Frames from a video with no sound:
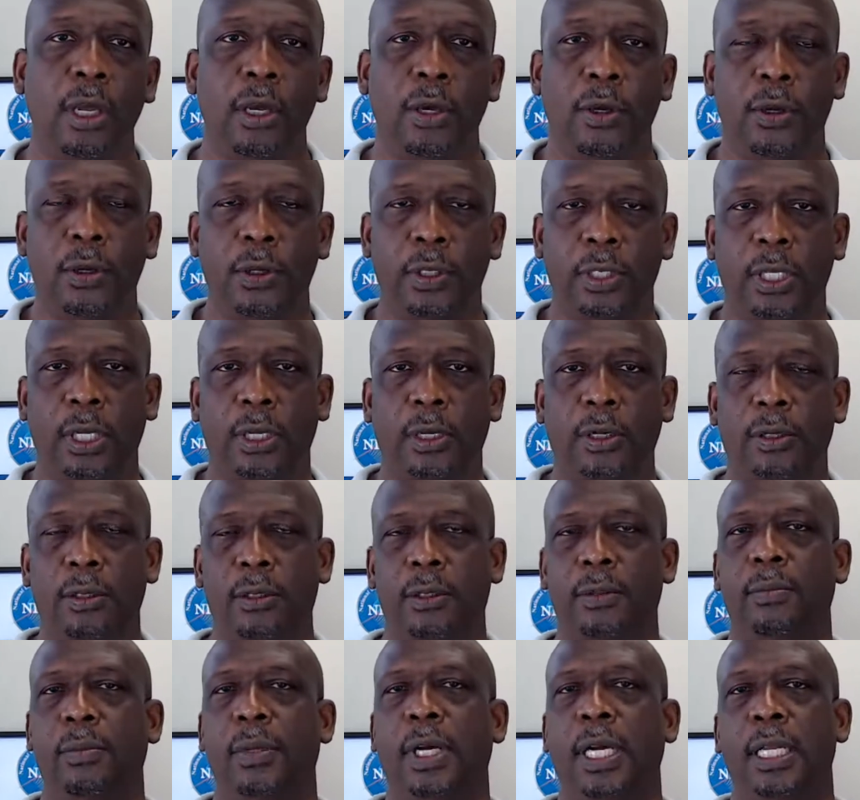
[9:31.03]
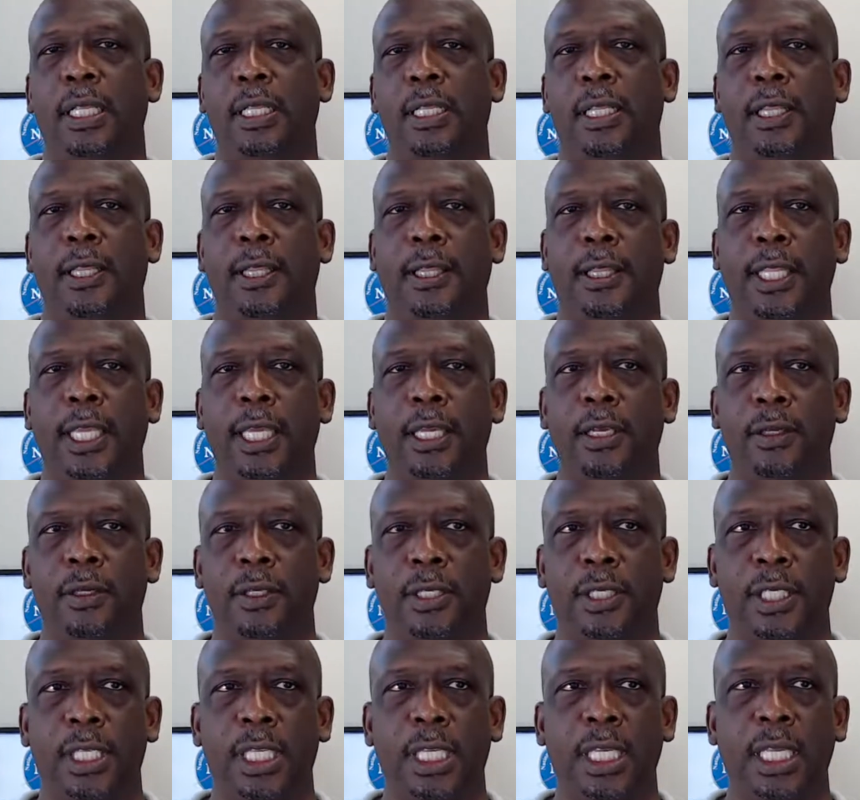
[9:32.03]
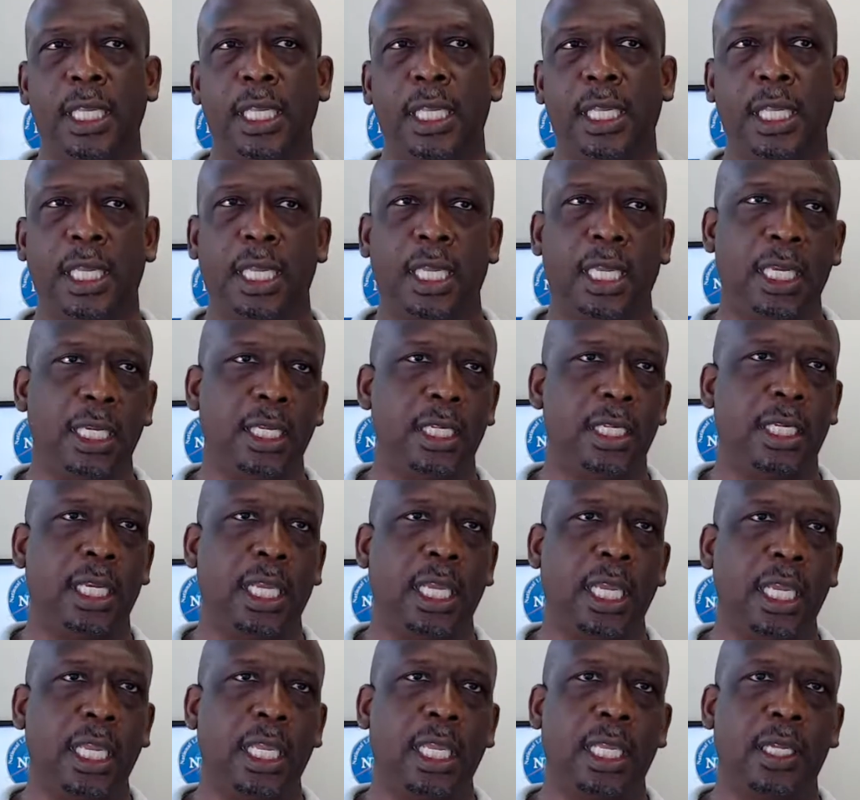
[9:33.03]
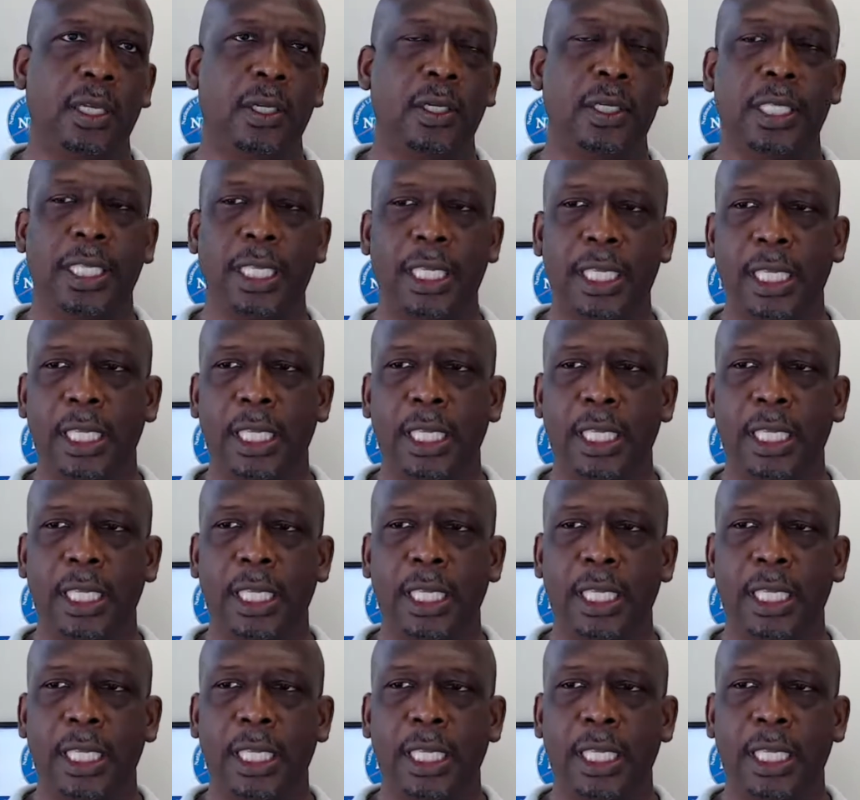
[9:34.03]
who is owned by Thales, Thales. And